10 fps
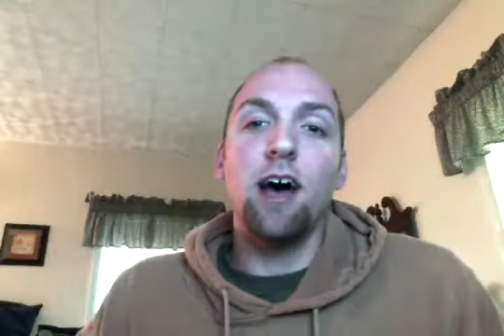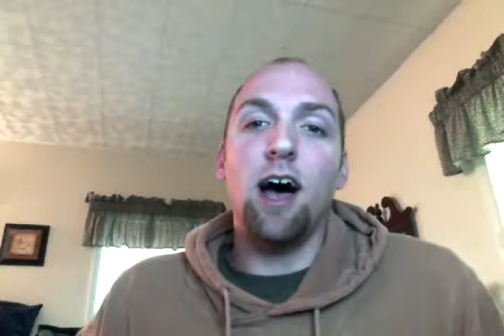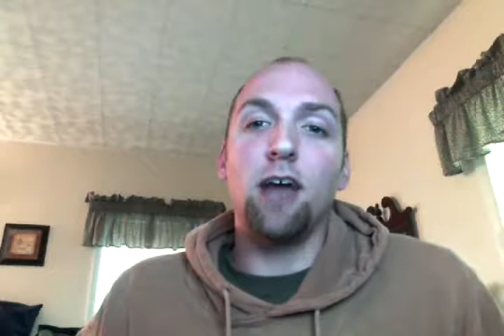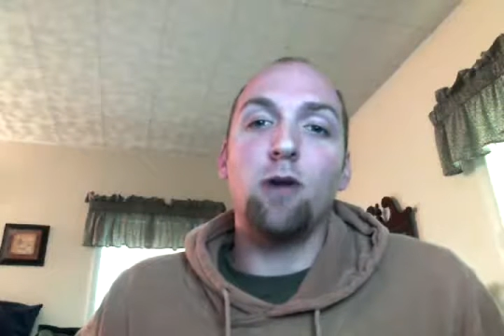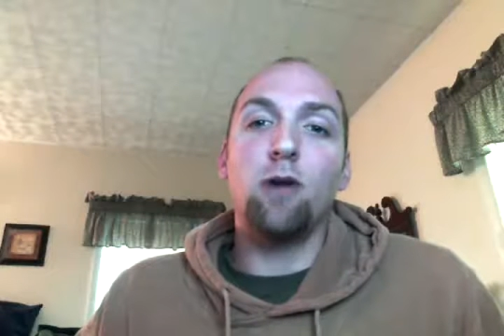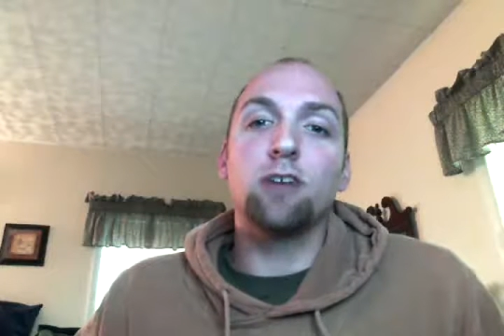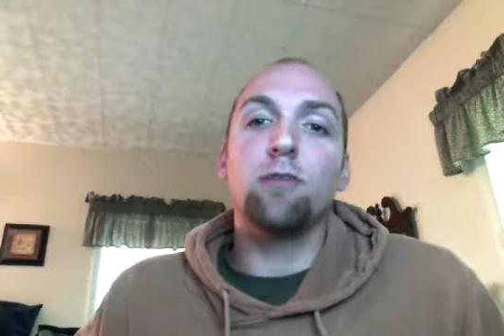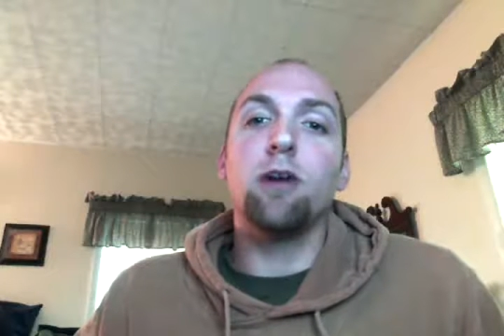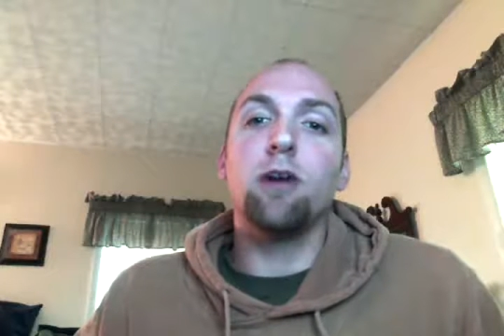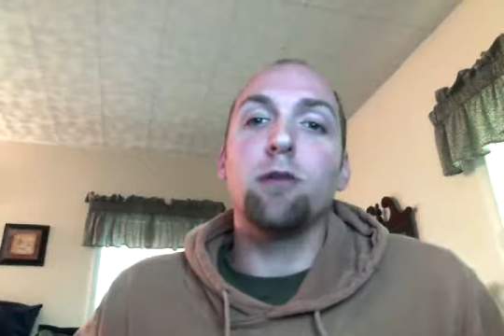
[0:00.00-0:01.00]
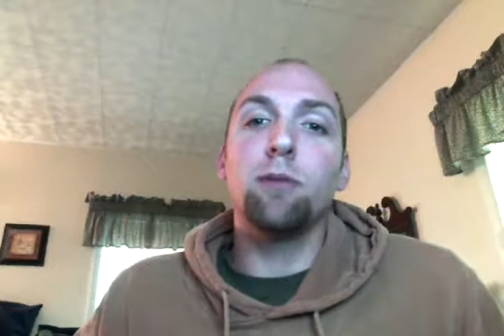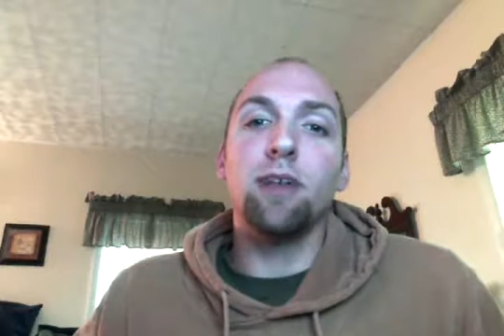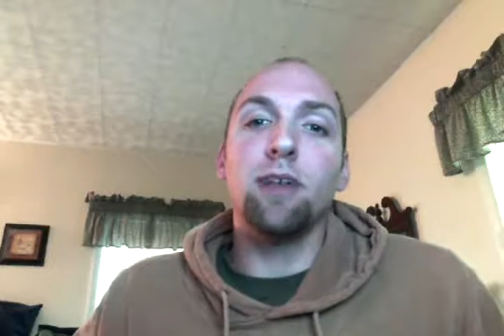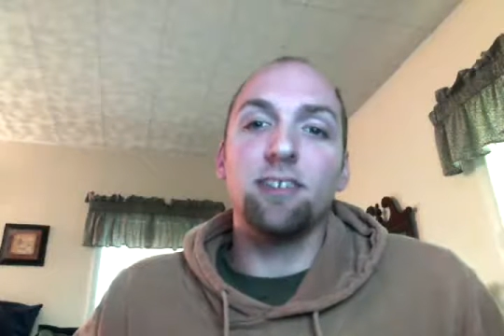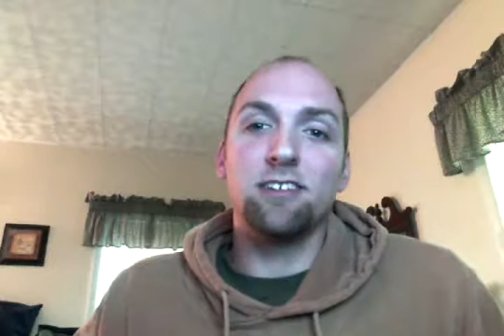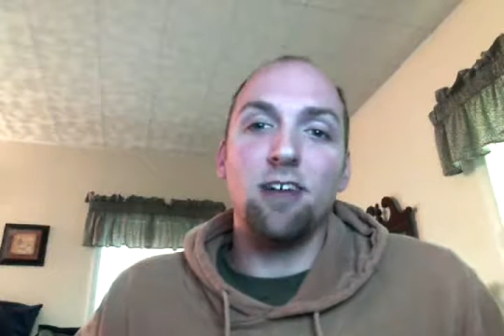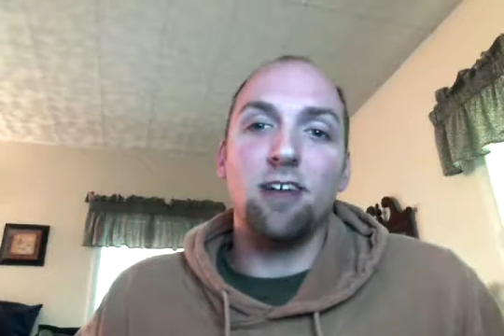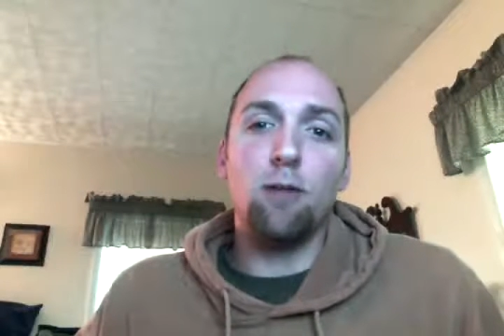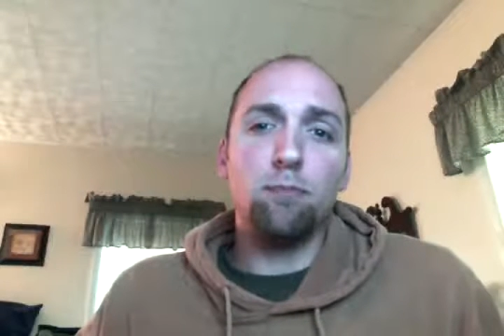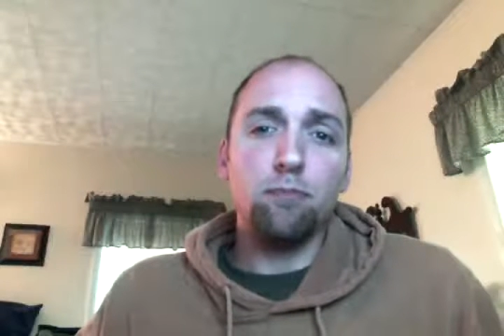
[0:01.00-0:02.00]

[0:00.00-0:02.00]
You also want to replace the salt.